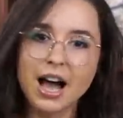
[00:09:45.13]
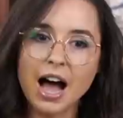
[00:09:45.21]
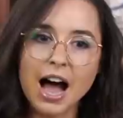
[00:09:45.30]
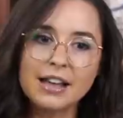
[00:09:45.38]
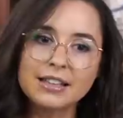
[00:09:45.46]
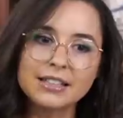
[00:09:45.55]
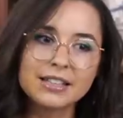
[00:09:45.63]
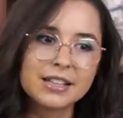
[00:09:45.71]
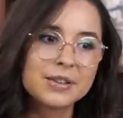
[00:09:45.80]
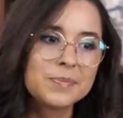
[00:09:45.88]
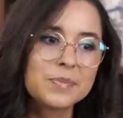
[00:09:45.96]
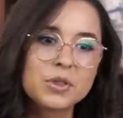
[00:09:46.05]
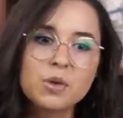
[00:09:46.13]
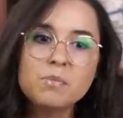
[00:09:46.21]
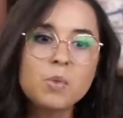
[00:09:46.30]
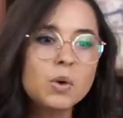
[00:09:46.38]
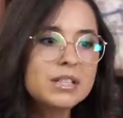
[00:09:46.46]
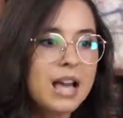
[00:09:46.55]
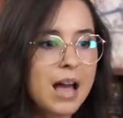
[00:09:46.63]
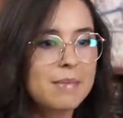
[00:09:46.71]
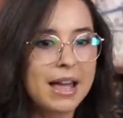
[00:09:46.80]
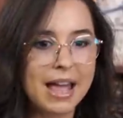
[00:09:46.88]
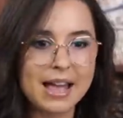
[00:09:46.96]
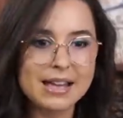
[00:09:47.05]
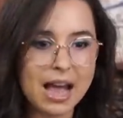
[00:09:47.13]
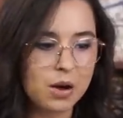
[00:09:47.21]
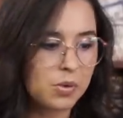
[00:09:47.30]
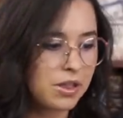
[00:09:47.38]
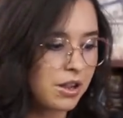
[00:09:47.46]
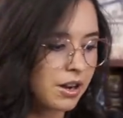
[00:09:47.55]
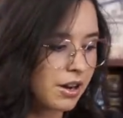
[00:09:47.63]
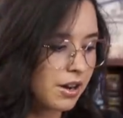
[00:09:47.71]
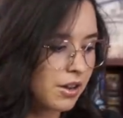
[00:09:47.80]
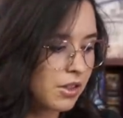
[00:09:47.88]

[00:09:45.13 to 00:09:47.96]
The more time I hang out with her,